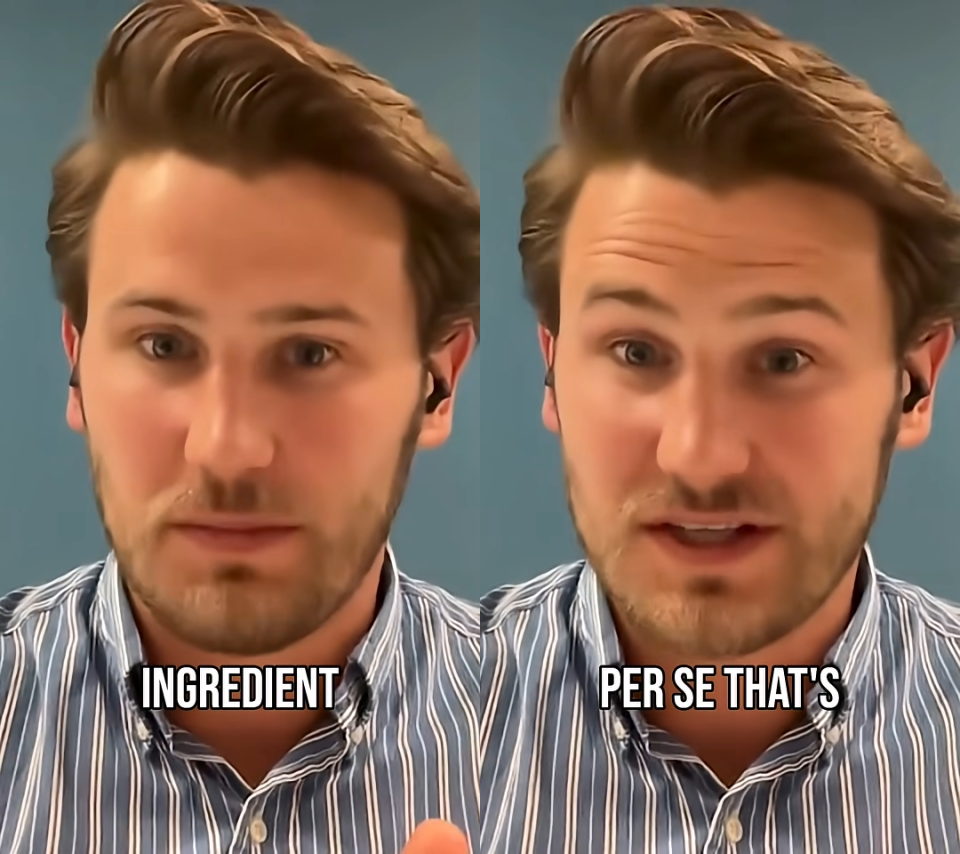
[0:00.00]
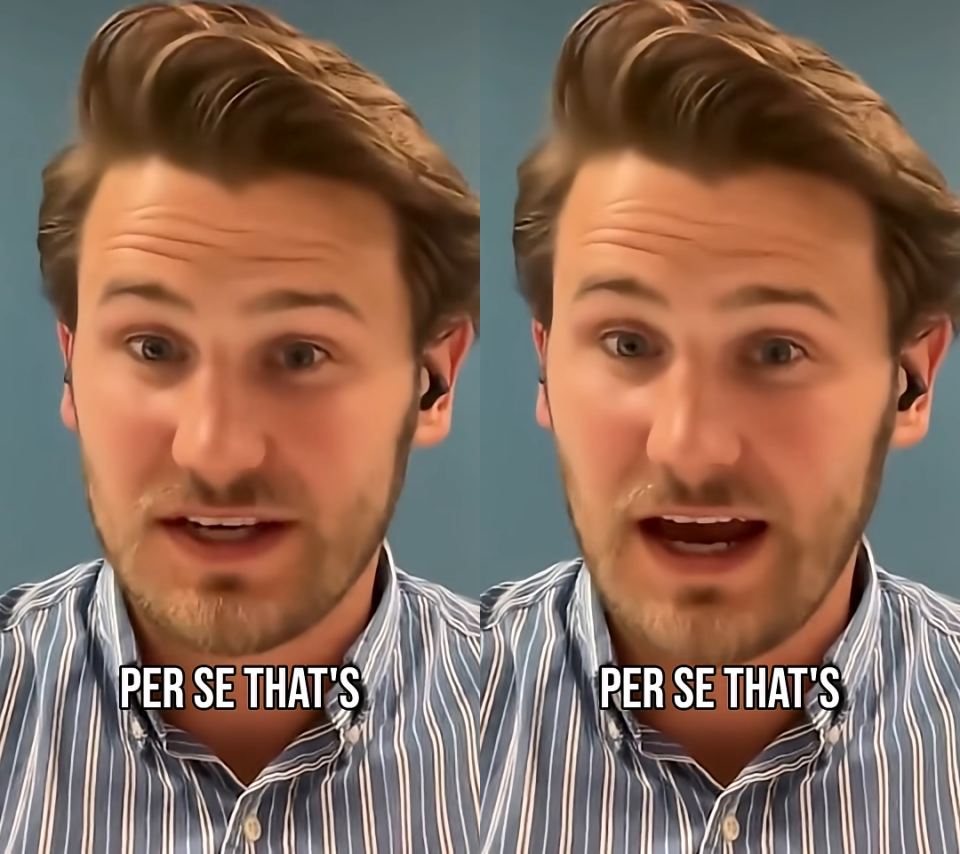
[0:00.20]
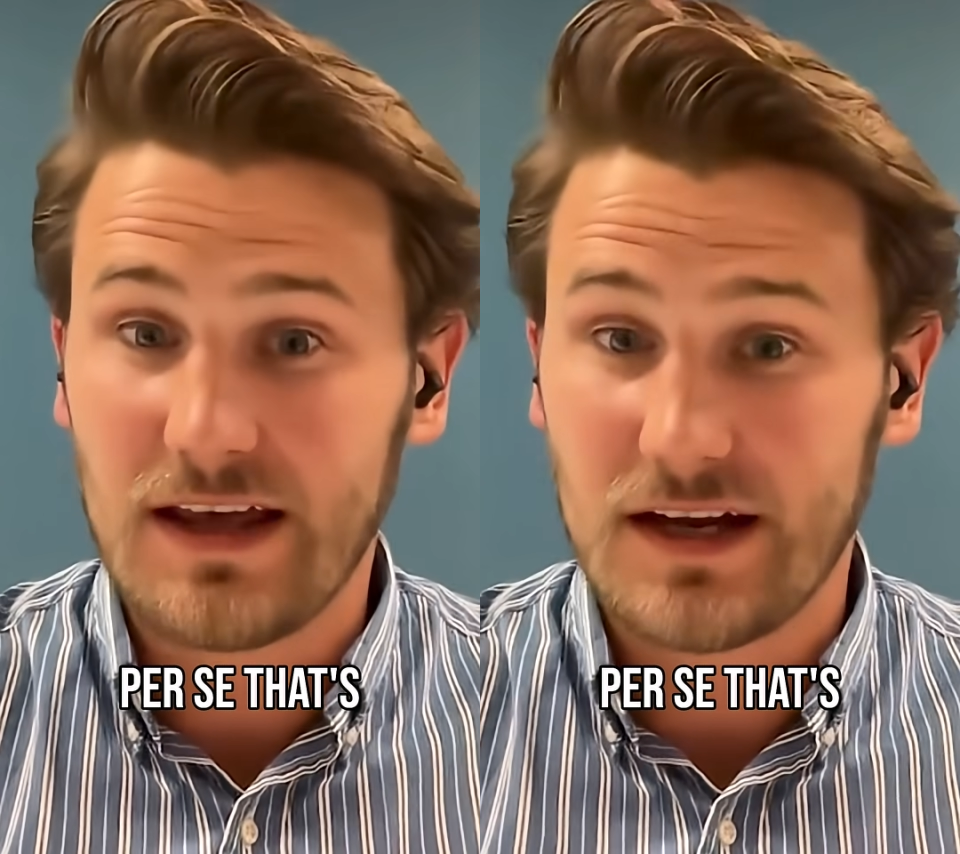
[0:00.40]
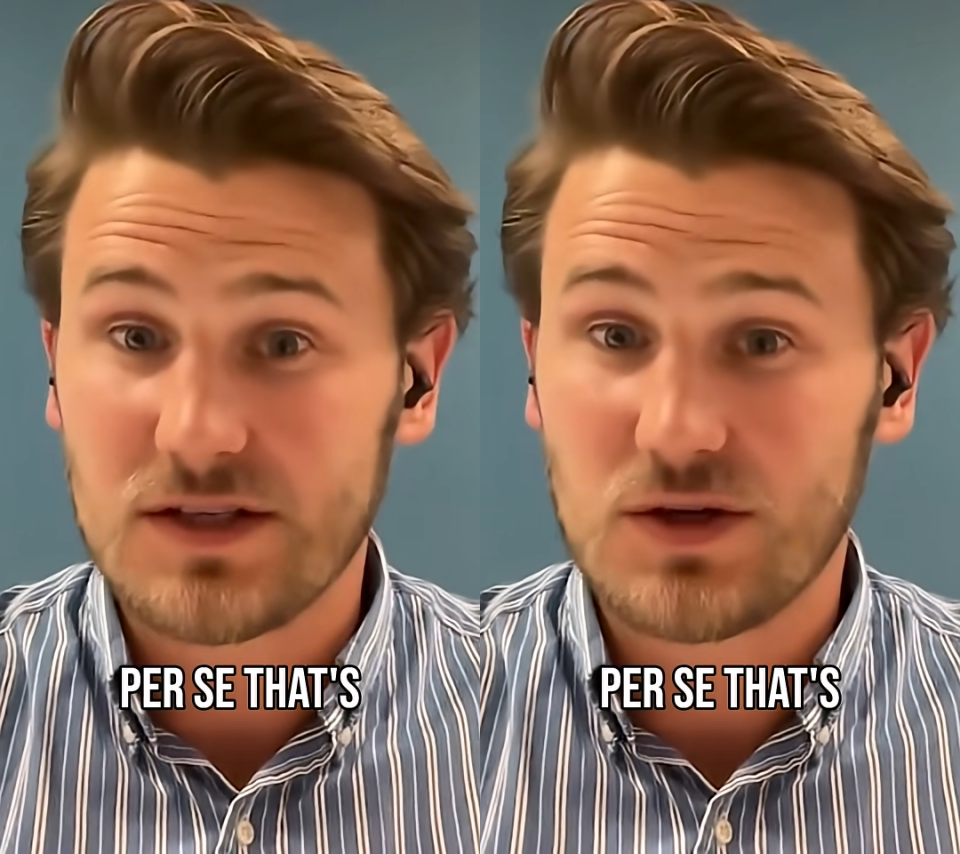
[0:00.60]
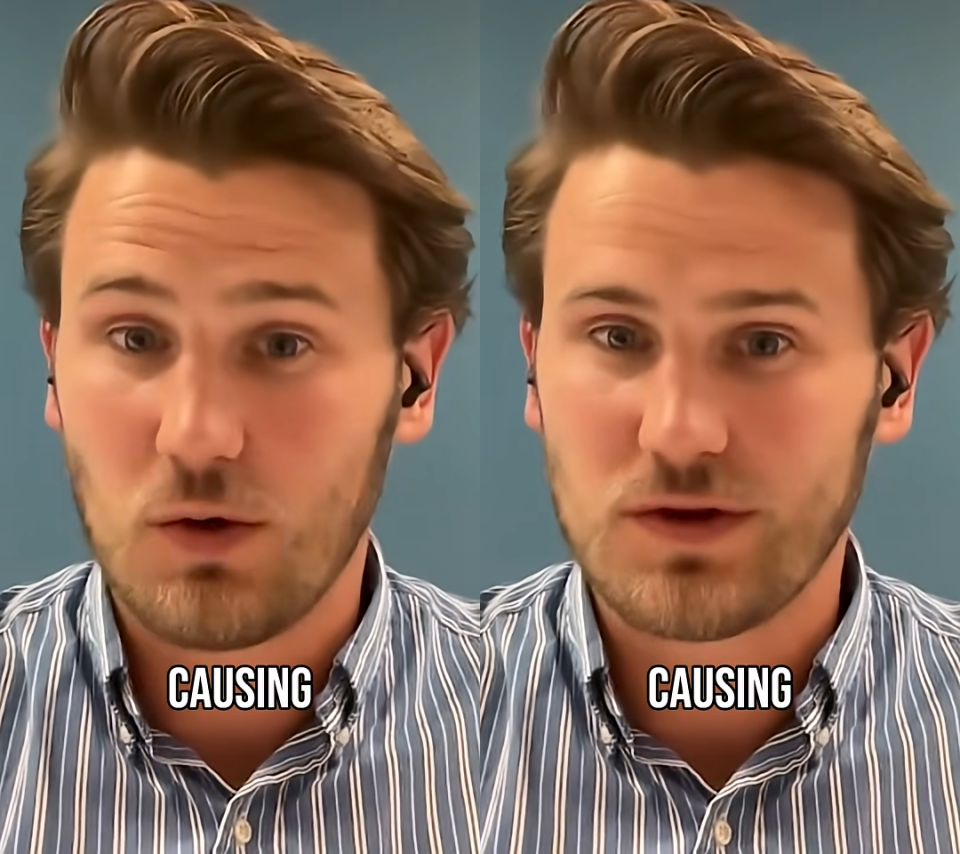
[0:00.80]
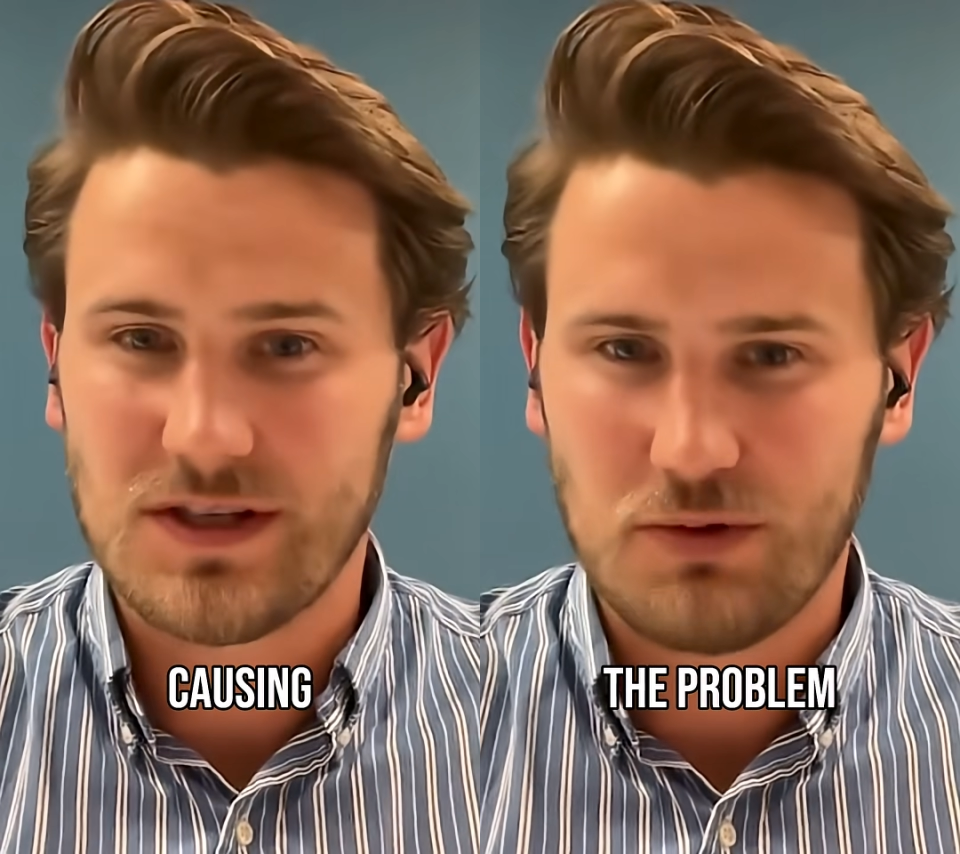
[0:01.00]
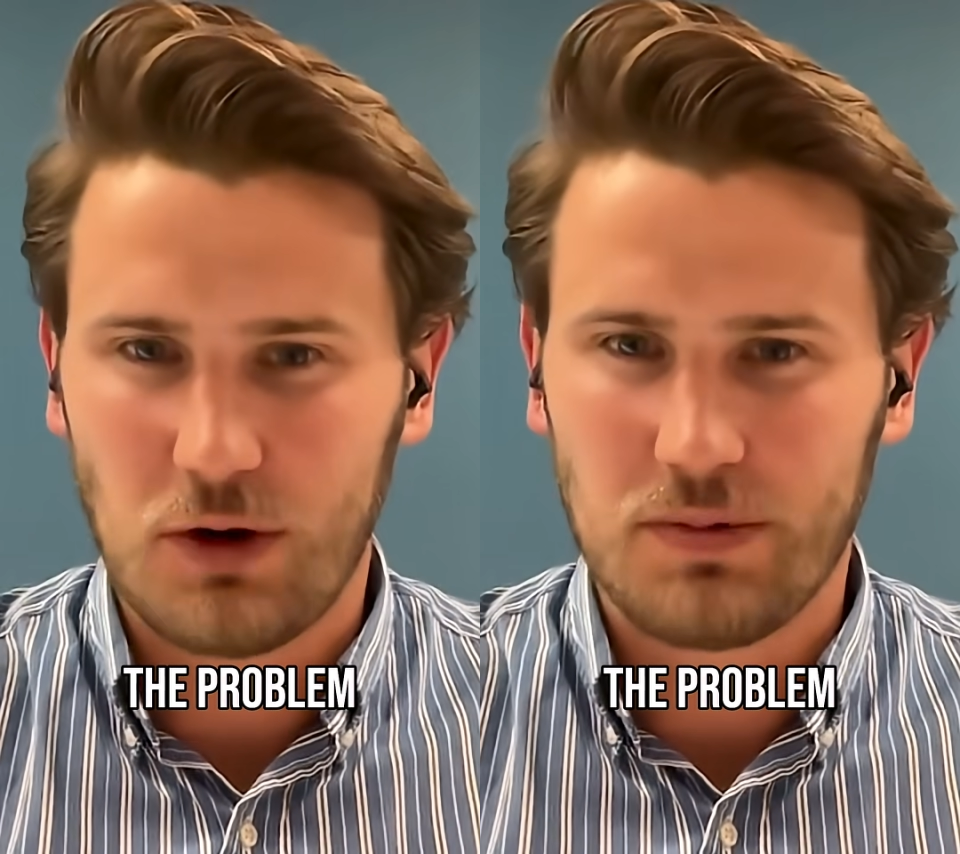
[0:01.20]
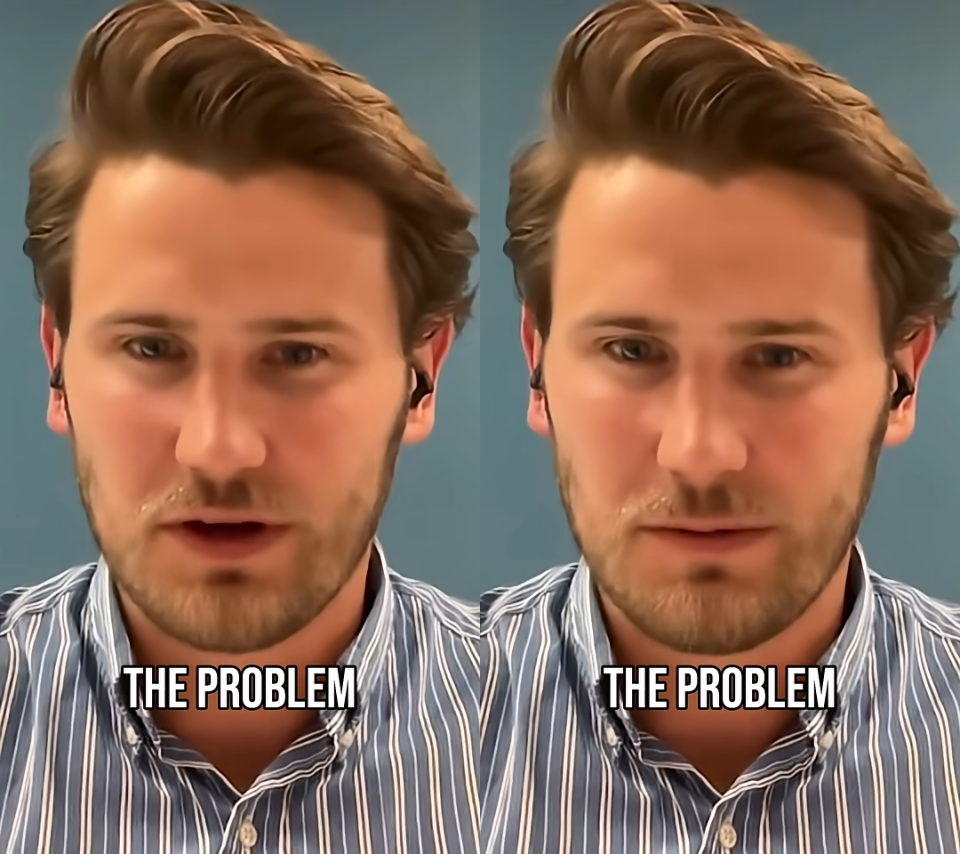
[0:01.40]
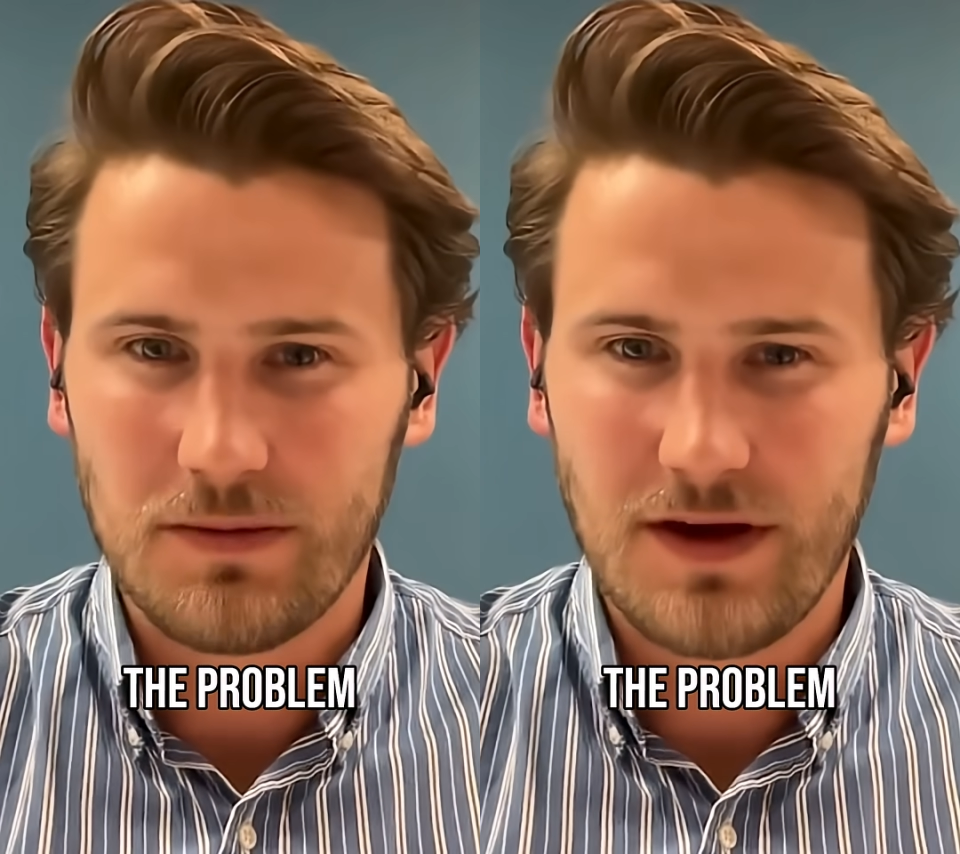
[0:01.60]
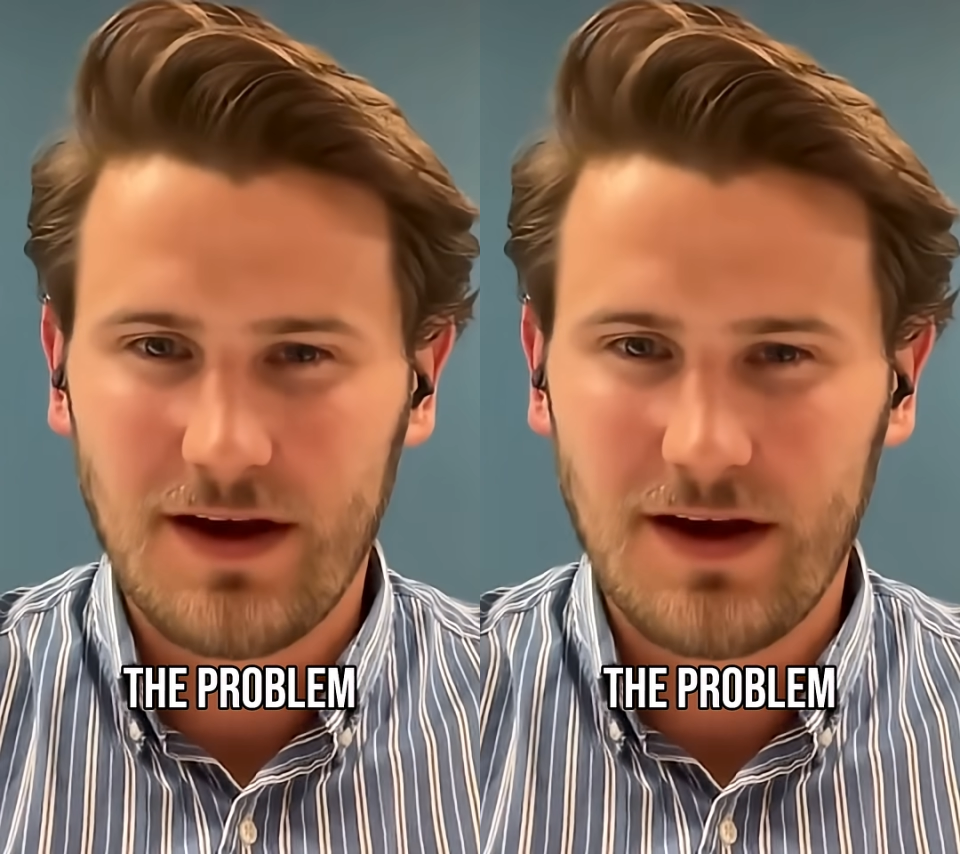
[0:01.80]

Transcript: per se that's causing the problem